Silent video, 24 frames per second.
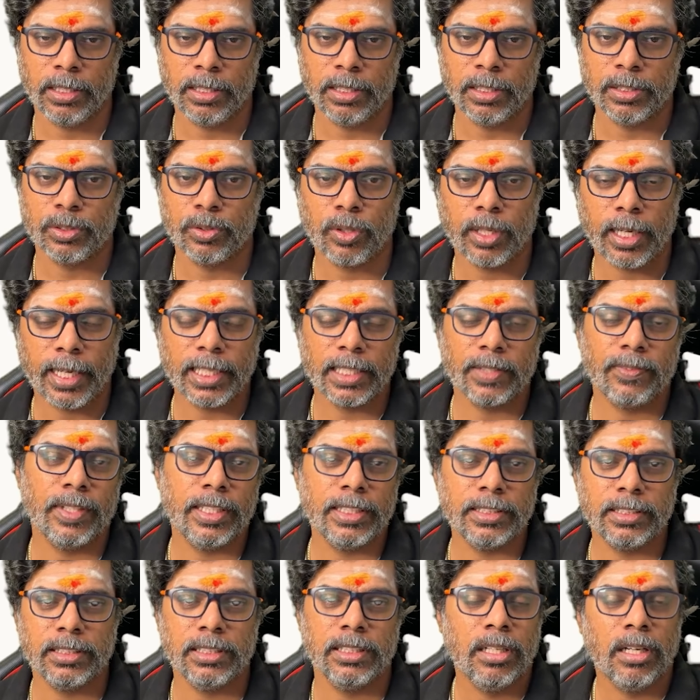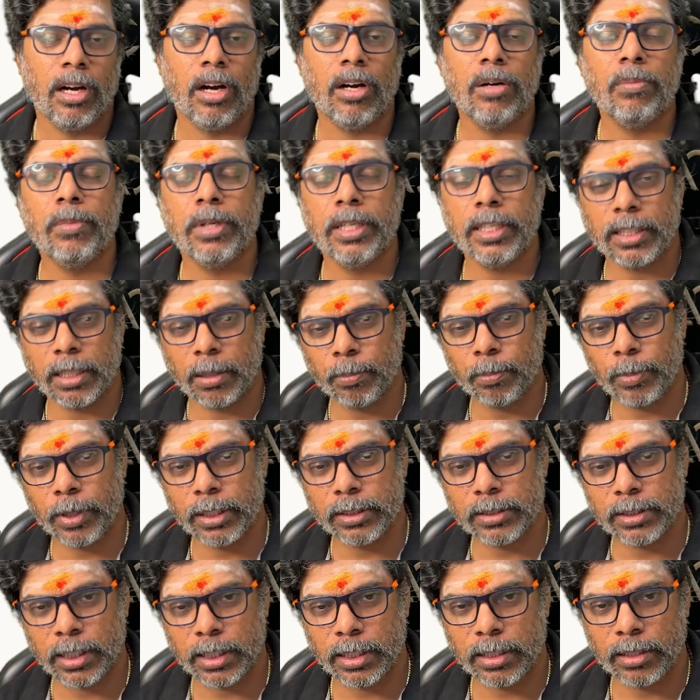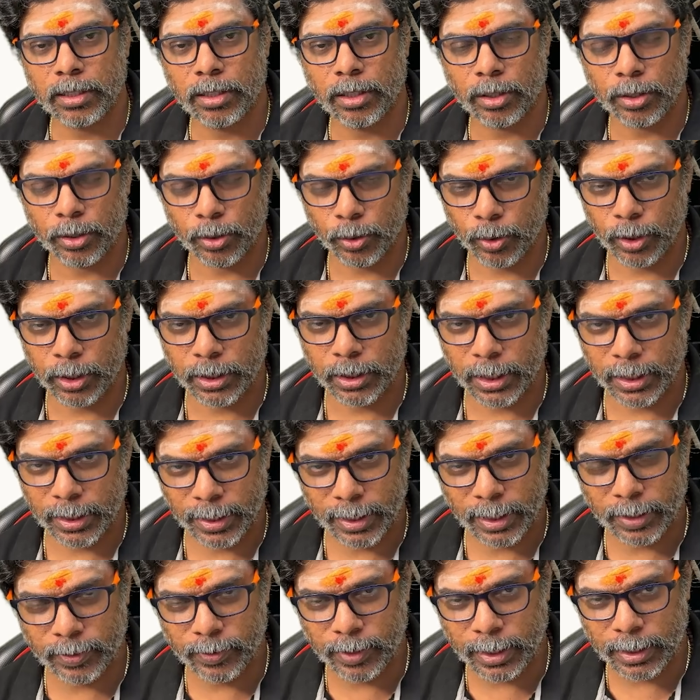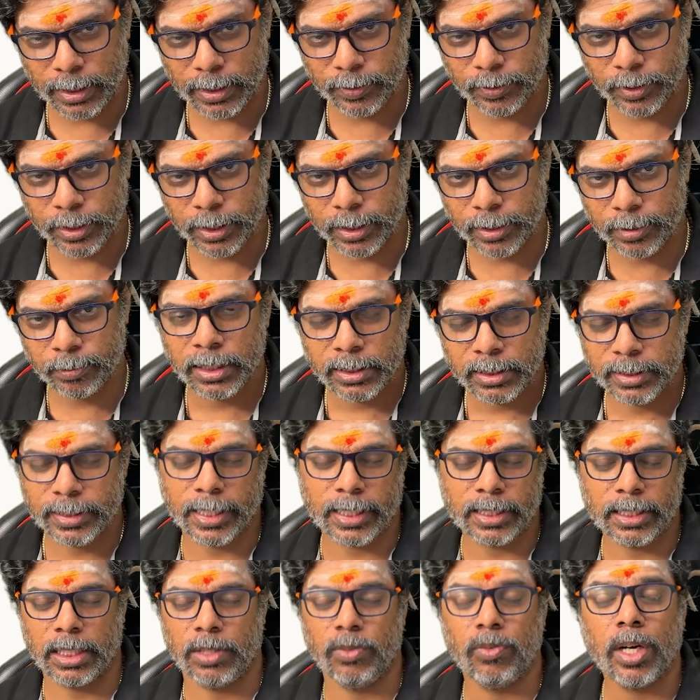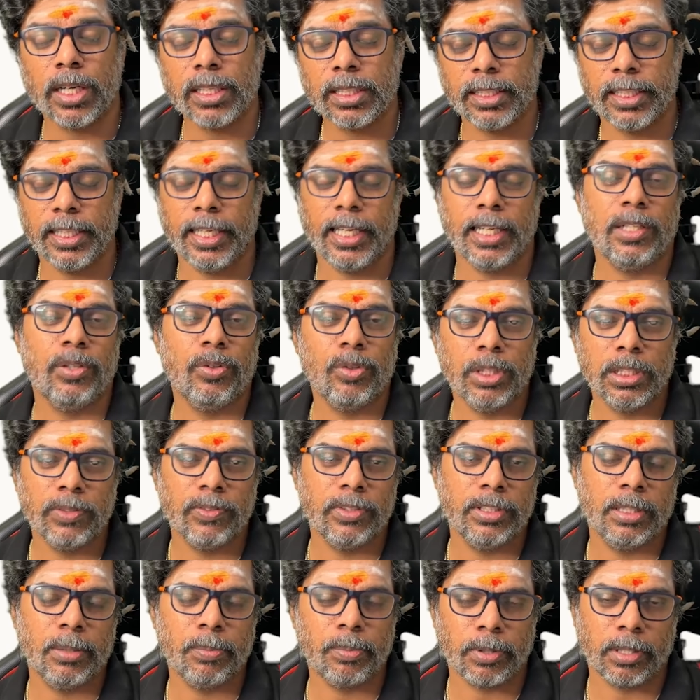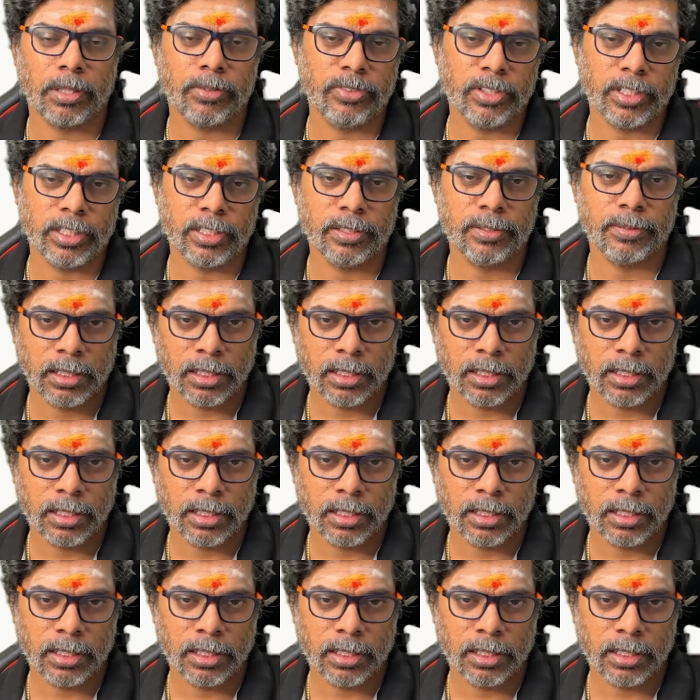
So likewise, how many companies are doing that kind of activity? Check that what they are doing with the profit.